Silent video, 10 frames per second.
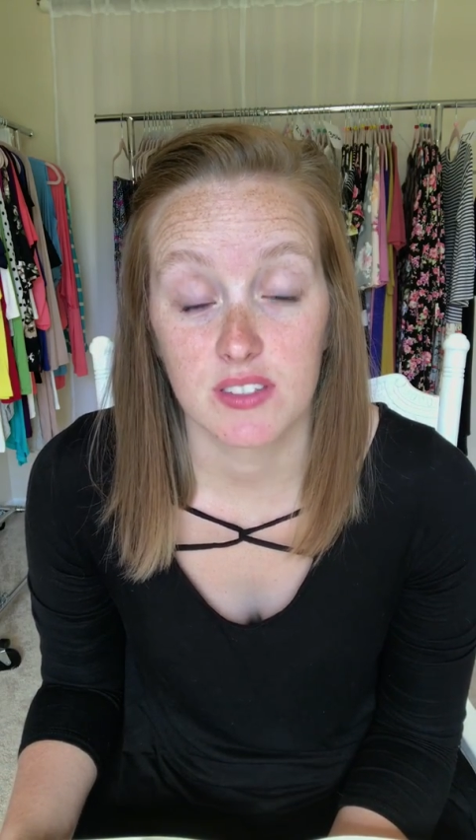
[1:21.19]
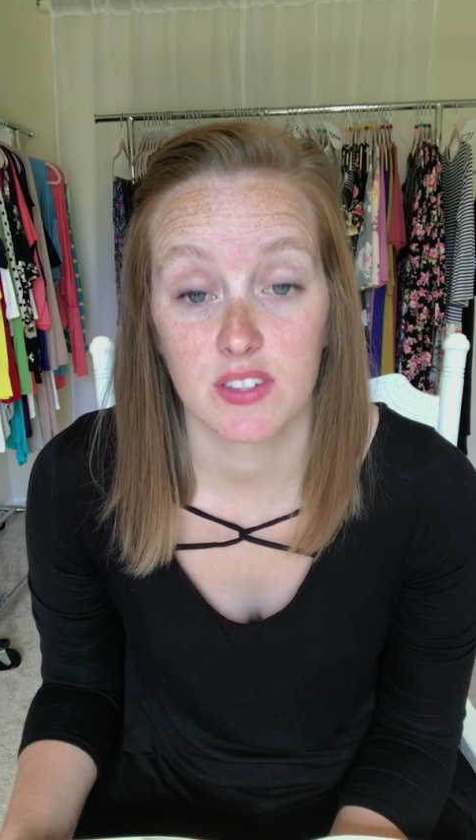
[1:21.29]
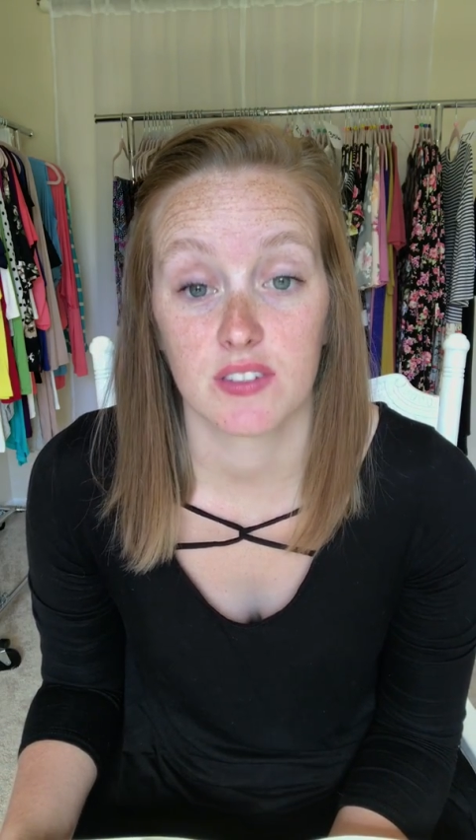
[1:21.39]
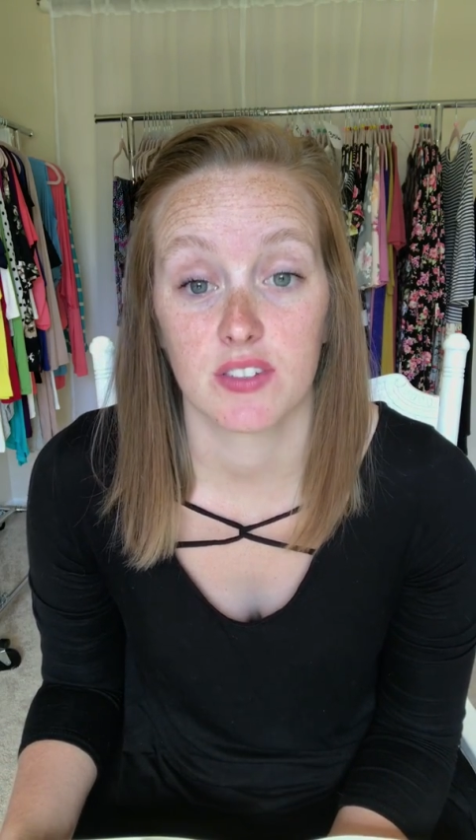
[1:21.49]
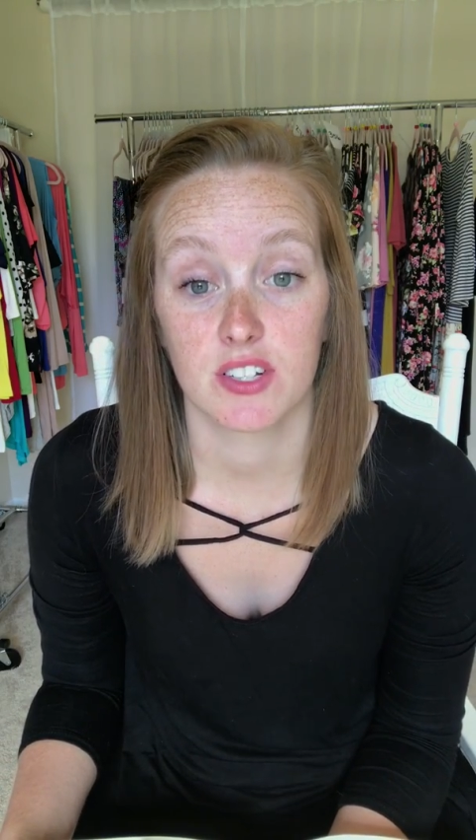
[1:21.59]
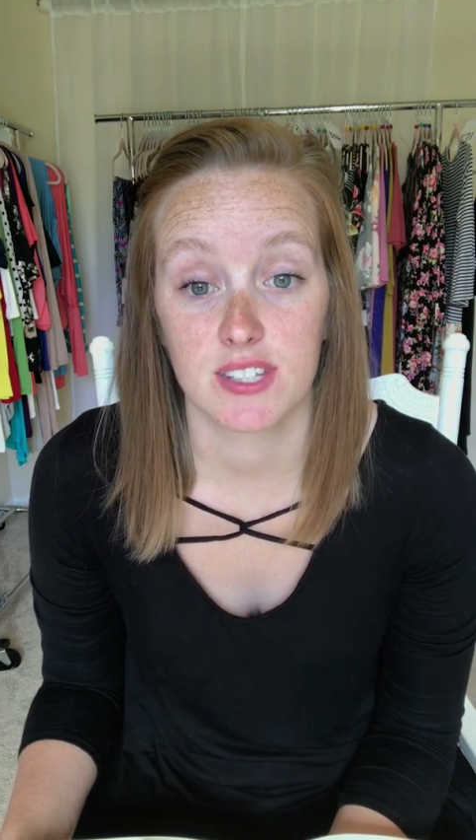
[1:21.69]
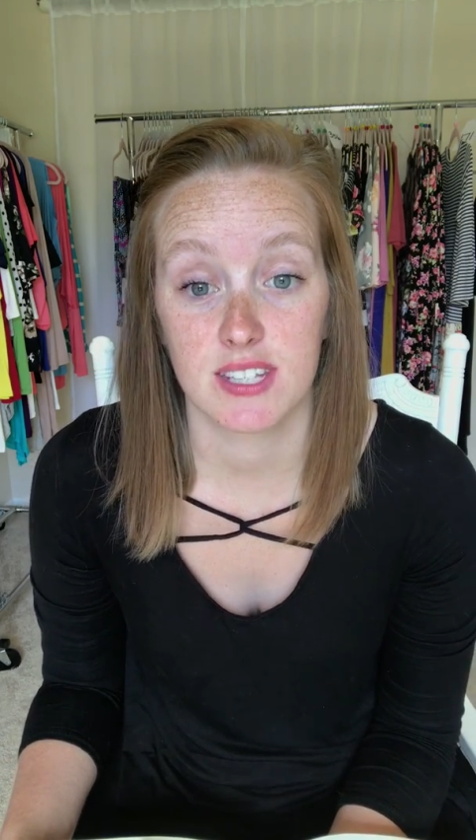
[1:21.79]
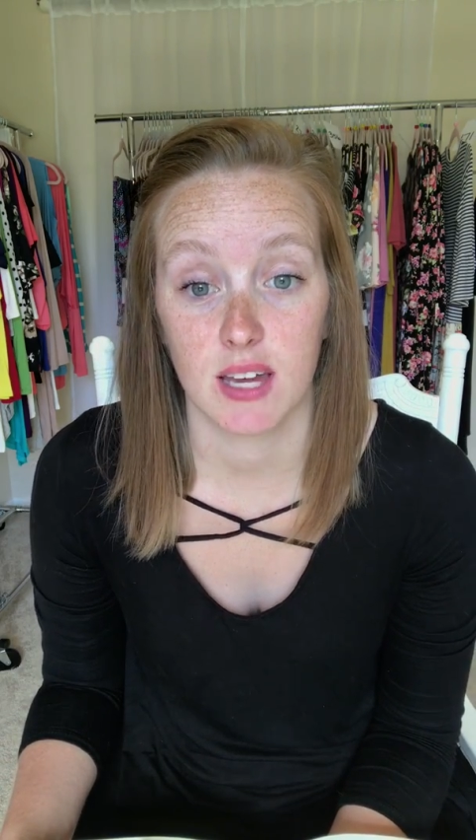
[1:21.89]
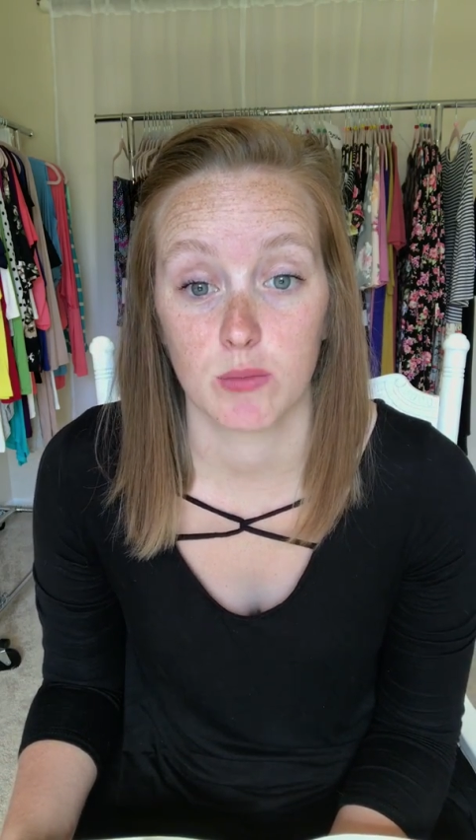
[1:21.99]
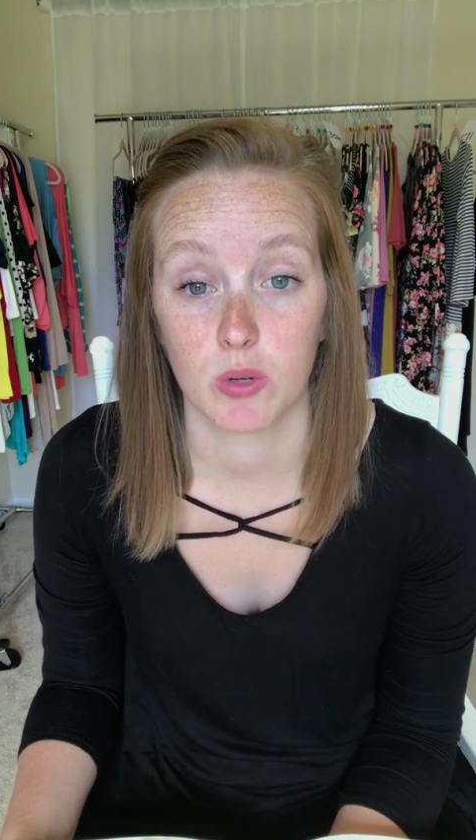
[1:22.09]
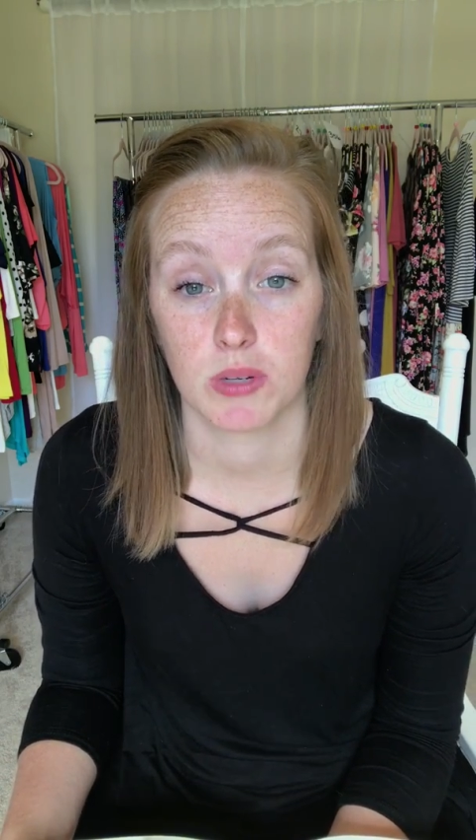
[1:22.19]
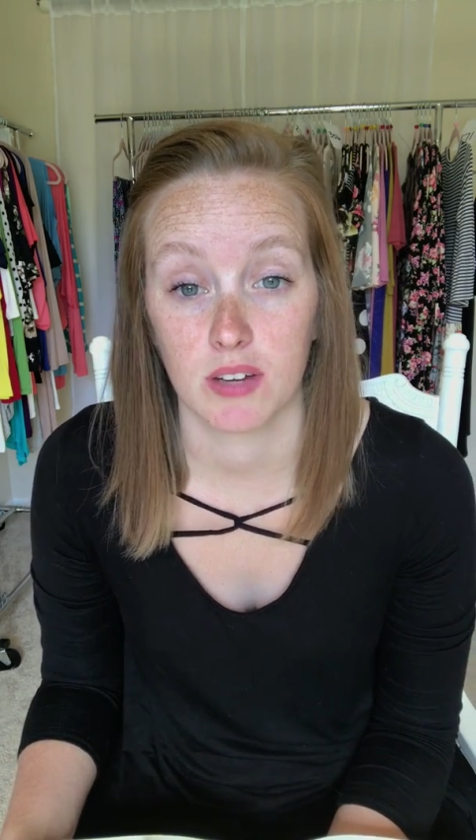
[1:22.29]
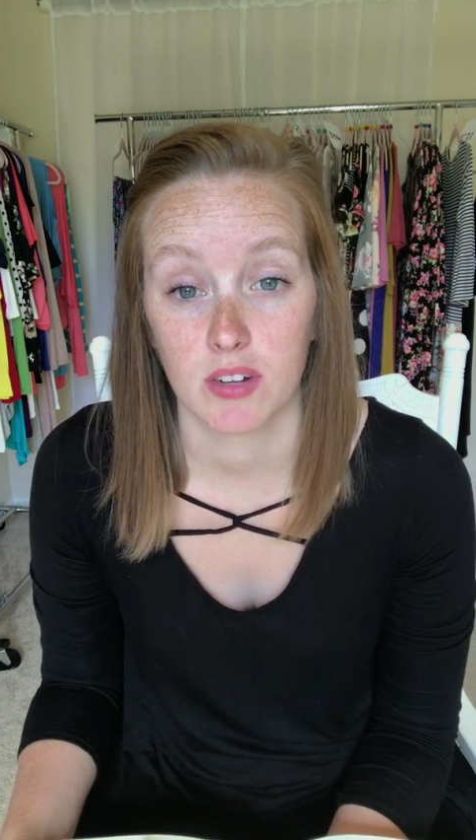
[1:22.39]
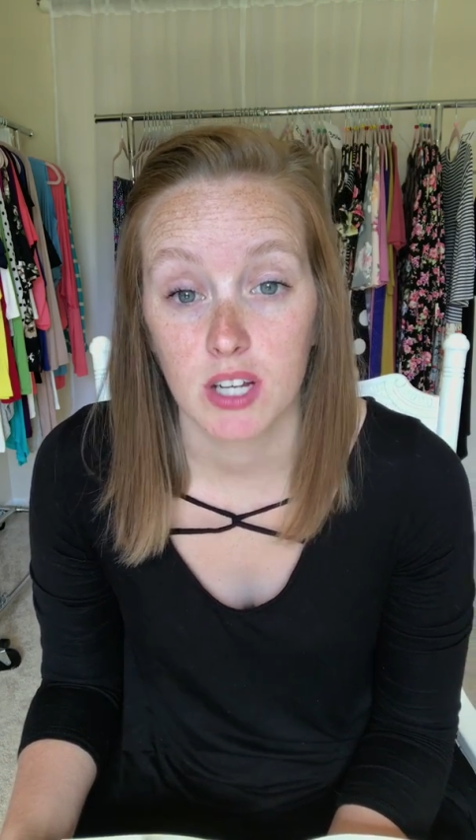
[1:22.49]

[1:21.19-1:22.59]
For the first time, nobody ever